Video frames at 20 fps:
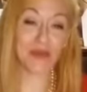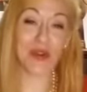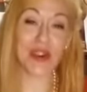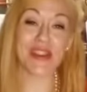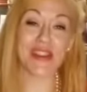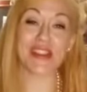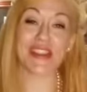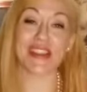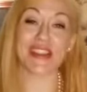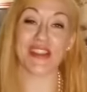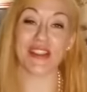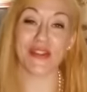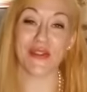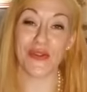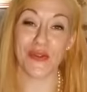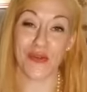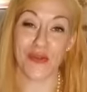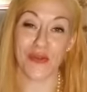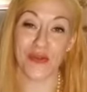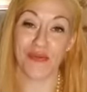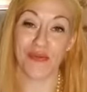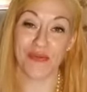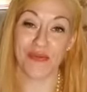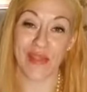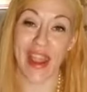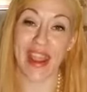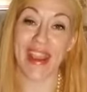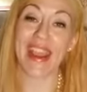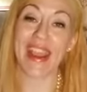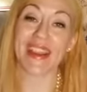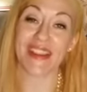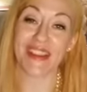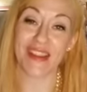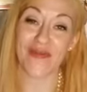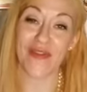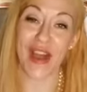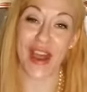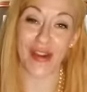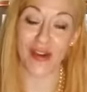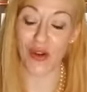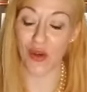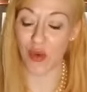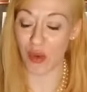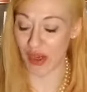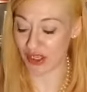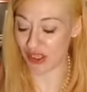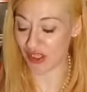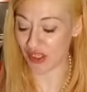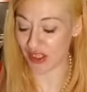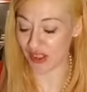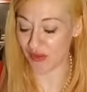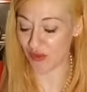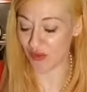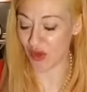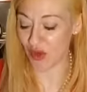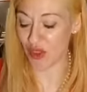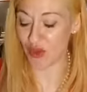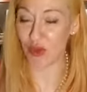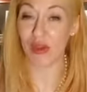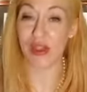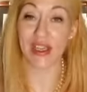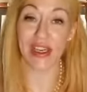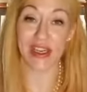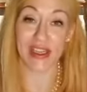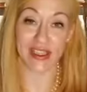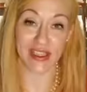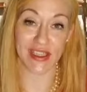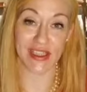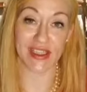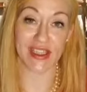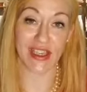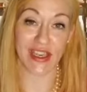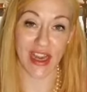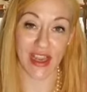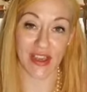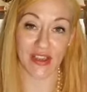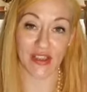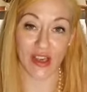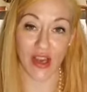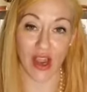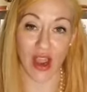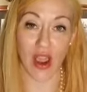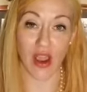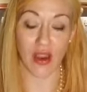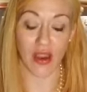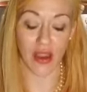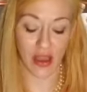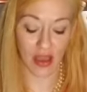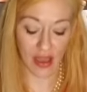us to, I guess, the final question, which will lead us into the next talk,